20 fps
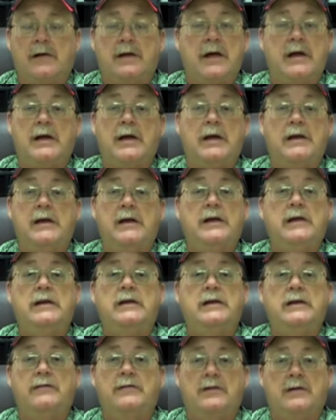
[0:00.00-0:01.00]
at any
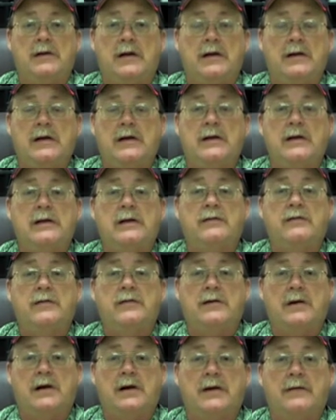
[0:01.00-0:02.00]

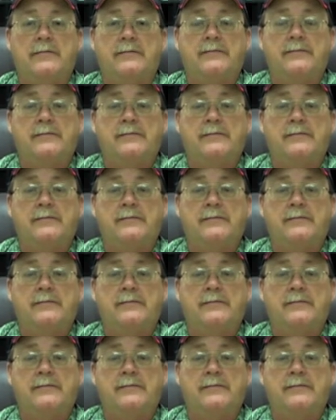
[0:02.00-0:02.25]
given time.